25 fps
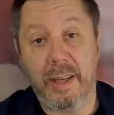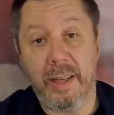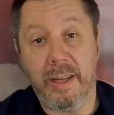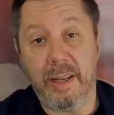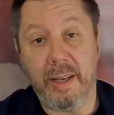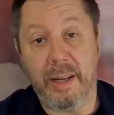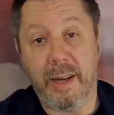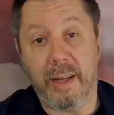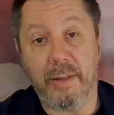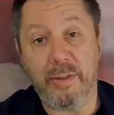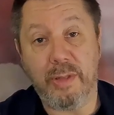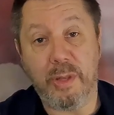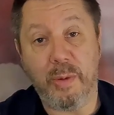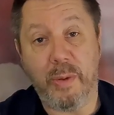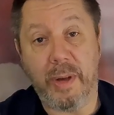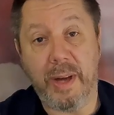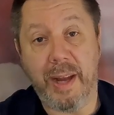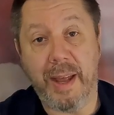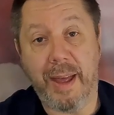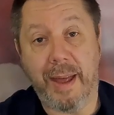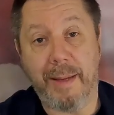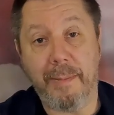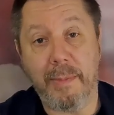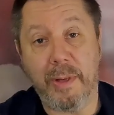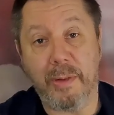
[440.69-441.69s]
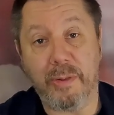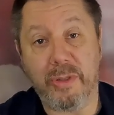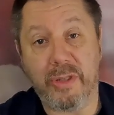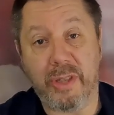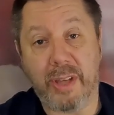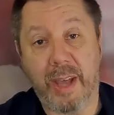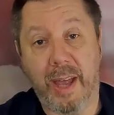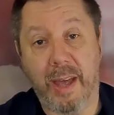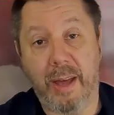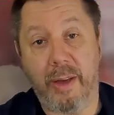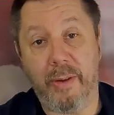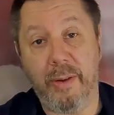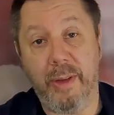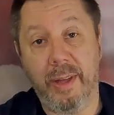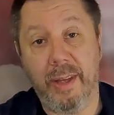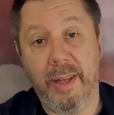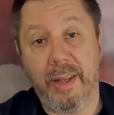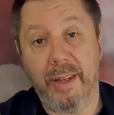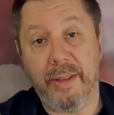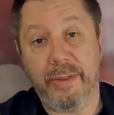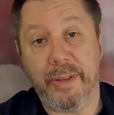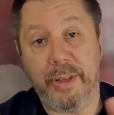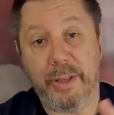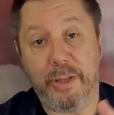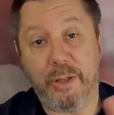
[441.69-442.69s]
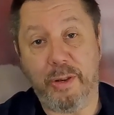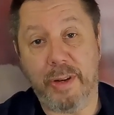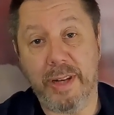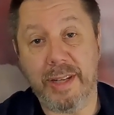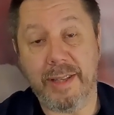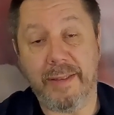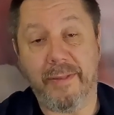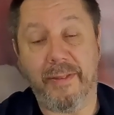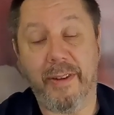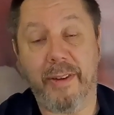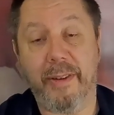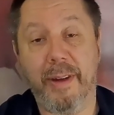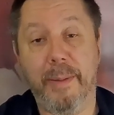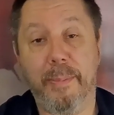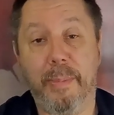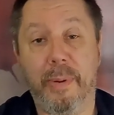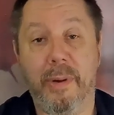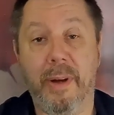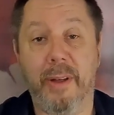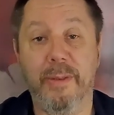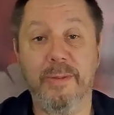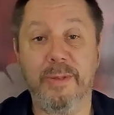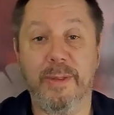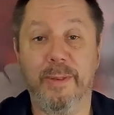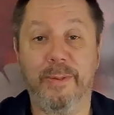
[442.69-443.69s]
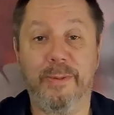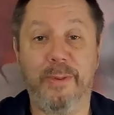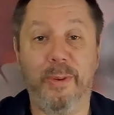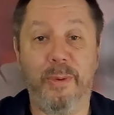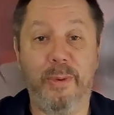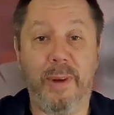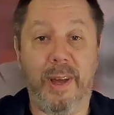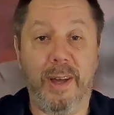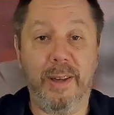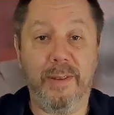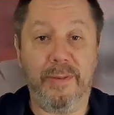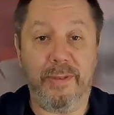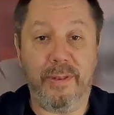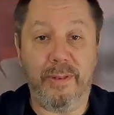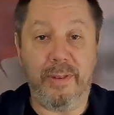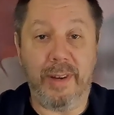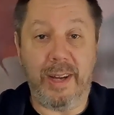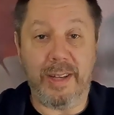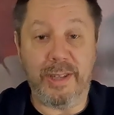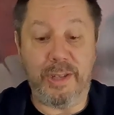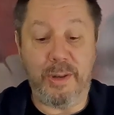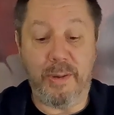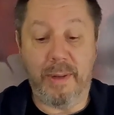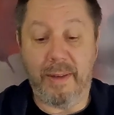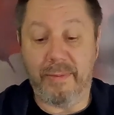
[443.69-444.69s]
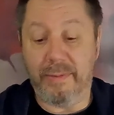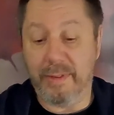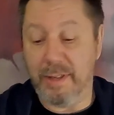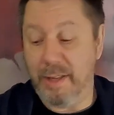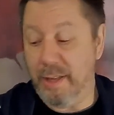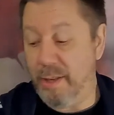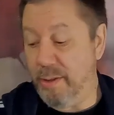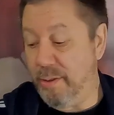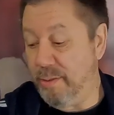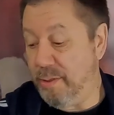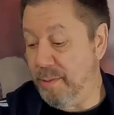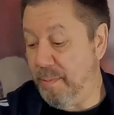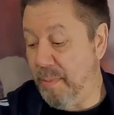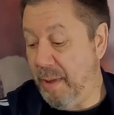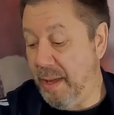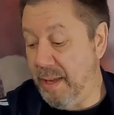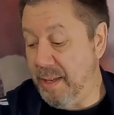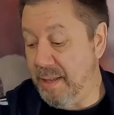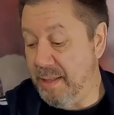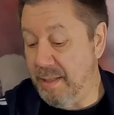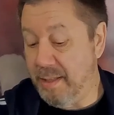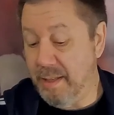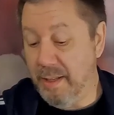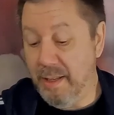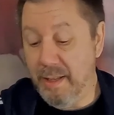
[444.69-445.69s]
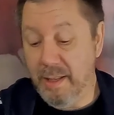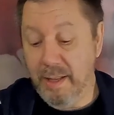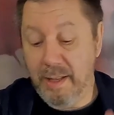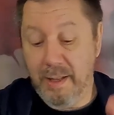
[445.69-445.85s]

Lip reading: You know, 28mm scale, the trees are very prone to fall over unless you have a huge base.